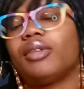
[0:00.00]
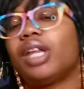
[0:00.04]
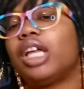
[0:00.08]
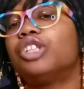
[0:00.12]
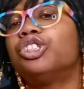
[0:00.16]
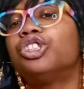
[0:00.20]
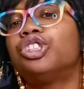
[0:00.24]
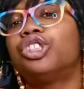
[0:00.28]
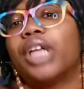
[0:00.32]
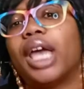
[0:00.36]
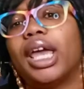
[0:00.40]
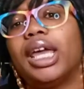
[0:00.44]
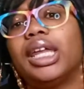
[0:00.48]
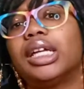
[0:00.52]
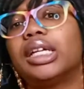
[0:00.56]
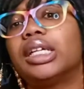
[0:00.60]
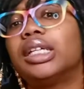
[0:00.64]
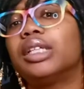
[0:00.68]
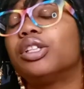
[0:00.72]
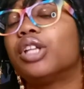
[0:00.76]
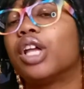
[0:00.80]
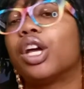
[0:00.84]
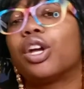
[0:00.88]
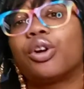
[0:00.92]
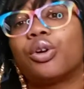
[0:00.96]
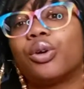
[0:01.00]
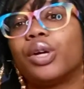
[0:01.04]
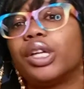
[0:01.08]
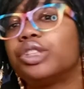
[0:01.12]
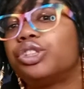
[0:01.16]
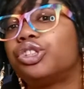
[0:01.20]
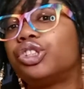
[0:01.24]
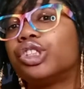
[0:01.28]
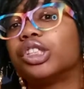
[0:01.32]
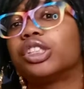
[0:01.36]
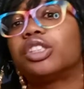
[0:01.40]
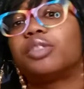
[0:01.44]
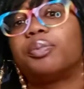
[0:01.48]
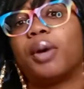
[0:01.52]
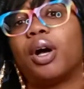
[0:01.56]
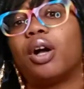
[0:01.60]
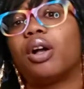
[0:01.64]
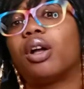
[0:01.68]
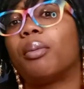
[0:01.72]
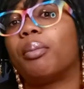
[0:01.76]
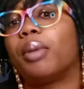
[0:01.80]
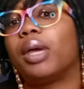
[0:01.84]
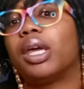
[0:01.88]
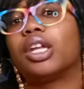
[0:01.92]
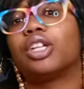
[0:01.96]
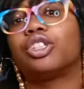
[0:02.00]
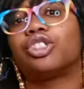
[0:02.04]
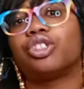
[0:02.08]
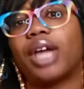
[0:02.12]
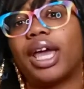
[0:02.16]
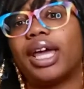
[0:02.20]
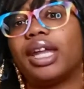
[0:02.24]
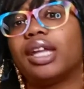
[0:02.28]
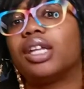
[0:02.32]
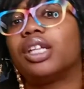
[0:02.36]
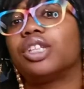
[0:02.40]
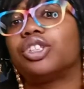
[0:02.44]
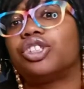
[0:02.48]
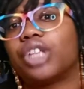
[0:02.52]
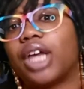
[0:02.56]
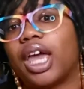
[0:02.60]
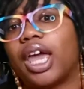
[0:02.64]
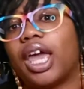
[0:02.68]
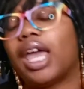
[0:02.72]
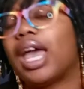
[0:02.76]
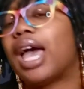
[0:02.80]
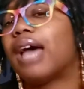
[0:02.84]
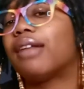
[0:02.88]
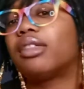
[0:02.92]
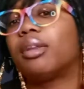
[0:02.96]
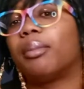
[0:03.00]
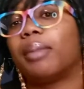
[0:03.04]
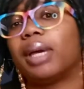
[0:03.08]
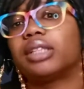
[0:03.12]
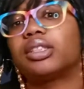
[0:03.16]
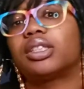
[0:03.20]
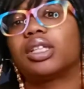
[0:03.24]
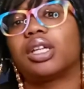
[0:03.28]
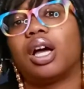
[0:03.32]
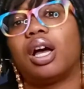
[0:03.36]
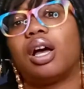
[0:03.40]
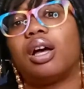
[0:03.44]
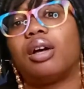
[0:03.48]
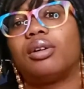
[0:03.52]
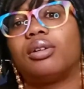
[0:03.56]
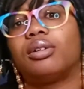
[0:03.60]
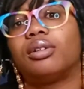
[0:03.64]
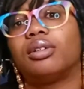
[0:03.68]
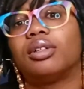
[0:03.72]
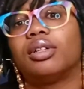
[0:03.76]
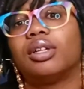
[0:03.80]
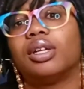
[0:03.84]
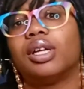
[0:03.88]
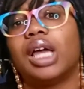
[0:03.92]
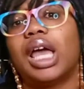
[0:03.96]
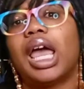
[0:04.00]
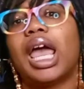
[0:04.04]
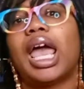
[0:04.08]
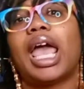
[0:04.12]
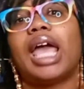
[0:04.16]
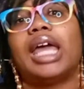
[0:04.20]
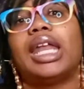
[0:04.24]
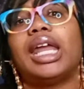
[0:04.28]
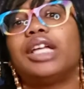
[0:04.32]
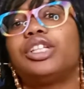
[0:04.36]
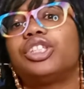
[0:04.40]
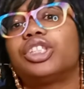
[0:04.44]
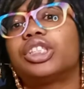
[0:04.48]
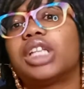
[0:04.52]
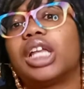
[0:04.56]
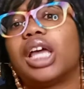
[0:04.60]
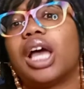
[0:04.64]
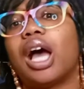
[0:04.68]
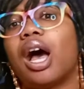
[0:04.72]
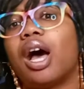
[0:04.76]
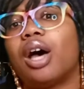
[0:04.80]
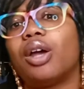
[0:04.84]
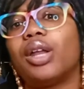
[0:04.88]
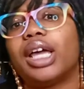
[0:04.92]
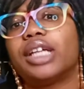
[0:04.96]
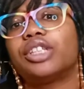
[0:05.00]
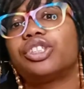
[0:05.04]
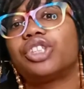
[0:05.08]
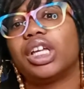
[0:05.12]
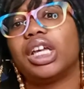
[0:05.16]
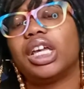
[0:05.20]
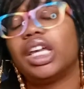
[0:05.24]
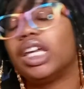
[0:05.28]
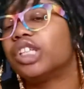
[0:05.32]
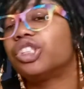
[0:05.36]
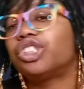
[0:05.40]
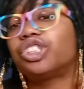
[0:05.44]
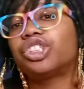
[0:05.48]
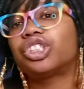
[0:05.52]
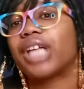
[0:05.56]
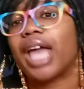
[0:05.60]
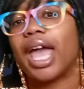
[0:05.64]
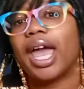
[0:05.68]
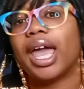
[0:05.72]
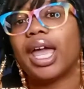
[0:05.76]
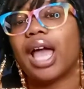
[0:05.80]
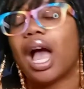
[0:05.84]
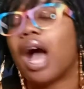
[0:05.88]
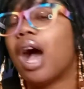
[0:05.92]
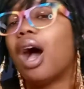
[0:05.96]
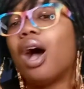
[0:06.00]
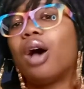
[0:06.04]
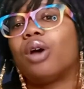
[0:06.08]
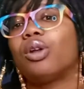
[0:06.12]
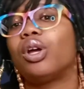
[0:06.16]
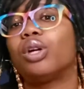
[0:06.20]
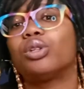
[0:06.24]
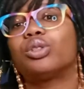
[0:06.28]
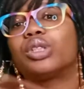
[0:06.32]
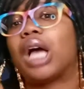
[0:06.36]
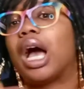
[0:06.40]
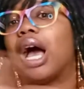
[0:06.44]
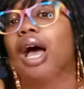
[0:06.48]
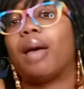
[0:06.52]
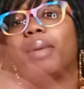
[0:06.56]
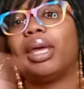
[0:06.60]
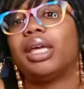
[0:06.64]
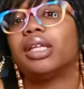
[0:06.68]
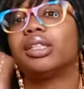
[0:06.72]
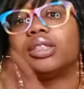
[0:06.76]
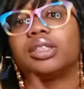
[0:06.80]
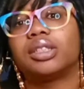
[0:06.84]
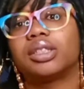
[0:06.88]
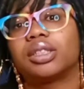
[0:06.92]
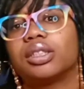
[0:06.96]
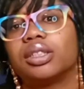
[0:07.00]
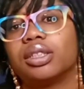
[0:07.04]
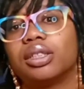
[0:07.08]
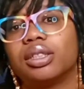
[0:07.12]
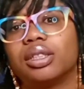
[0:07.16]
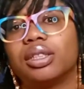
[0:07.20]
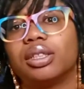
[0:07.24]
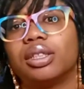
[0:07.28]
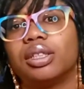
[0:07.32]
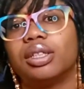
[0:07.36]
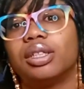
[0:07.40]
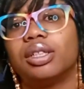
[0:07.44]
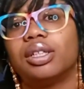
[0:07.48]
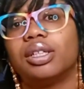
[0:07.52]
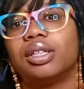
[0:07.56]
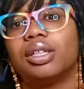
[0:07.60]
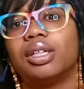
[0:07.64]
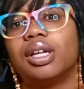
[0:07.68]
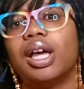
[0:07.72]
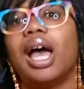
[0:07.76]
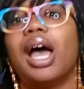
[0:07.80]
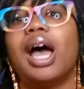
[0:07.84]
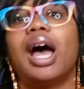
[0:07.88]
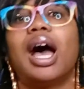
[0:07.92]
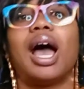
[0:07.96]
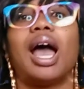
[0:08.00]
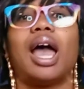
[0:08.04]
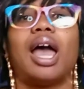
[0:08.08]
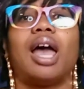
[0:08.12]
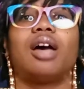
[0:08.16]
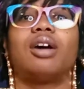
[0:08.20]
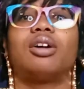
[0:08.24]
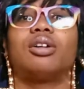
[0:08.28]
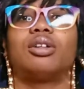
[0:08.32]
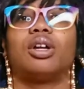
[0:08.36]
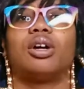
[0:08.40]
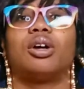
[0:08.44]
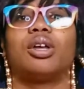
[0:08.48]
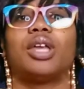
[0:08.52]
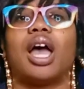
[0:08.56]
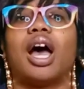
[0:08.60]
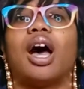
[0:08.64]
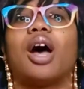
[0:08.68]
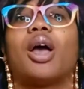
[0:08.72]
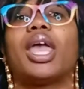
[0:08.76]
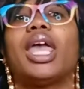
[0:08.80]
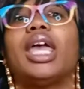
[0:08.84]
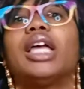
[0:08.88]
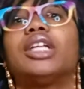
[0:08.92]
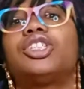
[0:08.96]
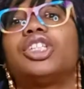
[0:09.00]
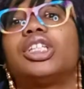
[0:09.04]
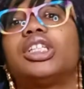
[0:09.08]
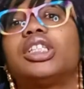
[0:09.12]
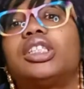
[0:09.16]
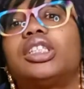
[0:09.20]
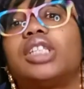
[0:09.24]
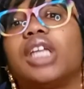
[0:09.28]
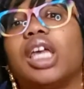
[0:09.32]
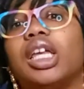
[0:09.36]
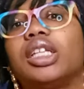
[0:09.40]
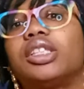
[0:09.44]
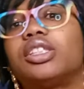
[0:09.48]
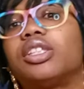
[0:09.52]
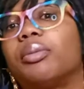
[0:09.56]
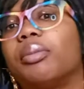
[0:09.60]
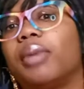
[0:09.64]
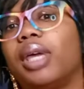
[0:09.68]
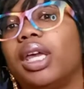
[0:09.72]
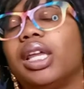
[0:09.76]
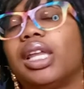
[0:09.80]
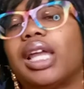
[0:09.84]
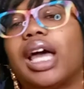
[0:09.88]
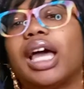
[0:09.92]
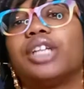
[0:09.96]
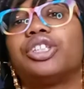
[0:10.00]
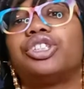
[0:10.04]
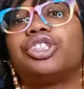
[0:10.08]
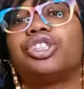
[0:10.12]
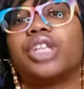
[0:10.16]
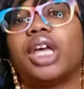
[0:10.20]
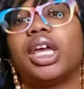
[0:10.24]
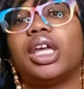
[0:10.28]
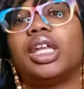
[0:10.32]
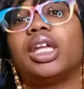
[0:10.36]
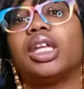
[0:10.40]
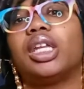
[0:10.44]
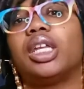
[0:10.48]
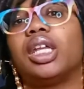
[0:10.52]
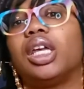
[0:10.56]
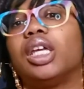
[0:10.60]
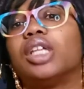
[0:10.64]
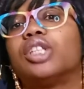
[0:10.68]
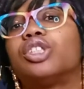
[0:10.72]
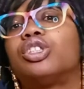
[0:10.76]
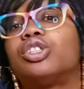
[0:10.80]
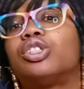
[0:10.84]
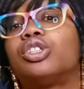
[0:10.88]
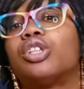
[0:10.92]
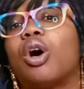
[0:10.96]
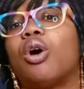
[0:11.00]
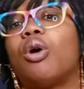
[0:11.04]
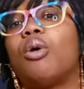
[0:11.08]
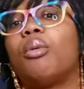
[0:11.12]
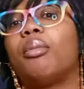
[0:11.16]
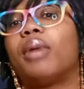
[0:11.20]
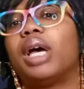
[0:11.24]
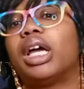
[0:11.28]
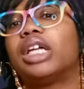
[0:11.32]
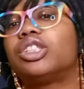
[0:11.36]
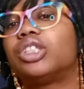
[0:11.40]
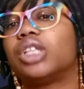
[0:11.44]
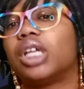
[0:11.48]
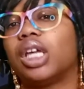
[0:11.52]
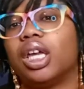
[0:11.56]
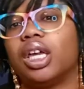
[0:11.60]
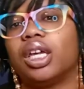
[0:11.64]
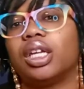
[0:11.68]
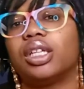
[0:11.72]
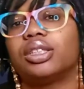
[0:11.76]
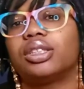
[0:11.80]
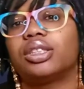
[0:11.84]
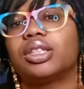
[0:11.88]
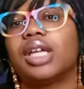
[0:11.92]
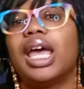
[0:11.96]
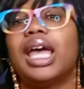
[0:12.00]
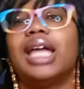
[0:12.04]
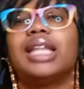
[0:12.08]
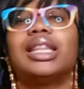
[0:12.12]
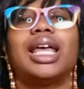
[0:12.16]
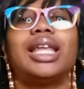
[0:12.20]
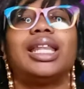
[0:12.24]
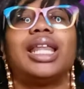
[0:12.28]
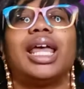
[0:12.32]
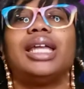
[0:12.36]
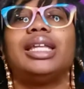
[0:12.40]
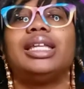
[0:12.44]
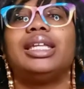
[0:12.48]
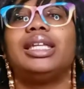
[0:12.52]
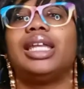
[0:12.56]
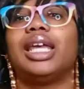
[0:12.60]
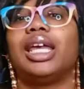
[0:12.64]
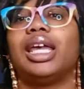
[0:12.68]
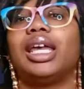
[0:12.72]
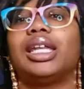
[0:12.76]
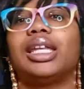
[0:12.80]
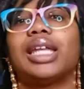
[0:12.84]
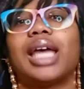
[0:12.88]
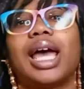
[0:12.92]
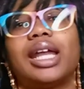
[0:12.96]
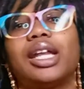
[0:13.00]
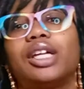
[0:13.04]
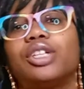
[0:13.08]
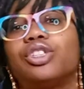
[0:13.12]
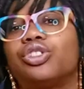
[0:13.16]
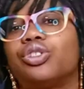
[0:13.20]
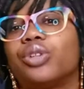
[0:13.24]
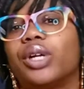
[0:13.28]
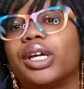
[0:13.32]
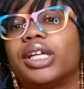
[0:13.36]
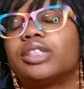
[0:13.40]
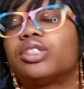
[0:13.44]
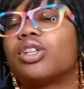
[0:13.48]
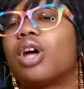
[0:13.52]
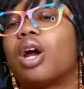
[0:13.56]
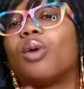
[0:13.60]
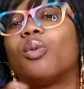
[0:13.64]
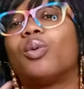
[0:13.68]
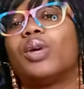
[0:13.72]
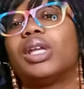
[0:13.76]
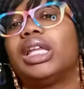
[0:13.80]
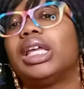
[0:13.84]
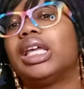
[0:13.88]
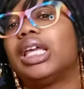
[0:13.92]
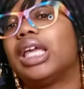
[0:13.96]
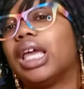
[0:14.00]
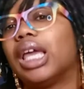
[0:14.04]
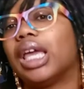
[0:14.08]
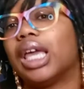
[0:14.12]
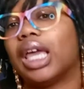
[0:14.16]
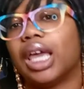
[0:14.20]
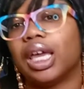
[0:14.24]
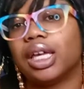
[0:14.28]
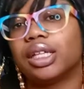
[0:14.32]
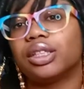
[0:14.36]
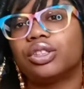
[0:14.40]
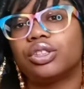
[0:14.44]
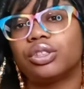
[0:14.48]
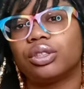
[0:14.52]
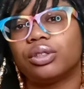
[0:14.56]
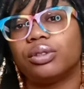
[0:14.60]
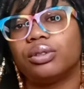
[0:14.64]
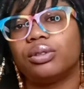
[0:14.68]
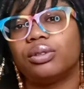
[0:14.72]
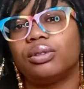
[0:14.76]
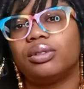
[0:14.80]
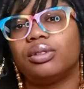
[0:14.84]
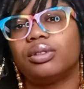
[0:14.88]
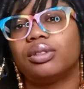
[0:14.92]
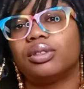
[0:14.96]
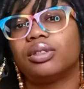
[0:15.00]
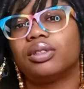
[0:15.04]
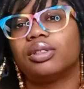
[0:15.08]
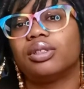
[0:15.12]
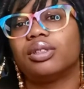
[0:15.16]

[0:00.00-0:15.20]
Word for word: Shayna, the Christian, spoke of being attracted to Shane after Mexico, and they just let all that ish skate, all those comments. I don't know, y'all. It just seemed to me like Shayna did so much ish that they did not address or really get into.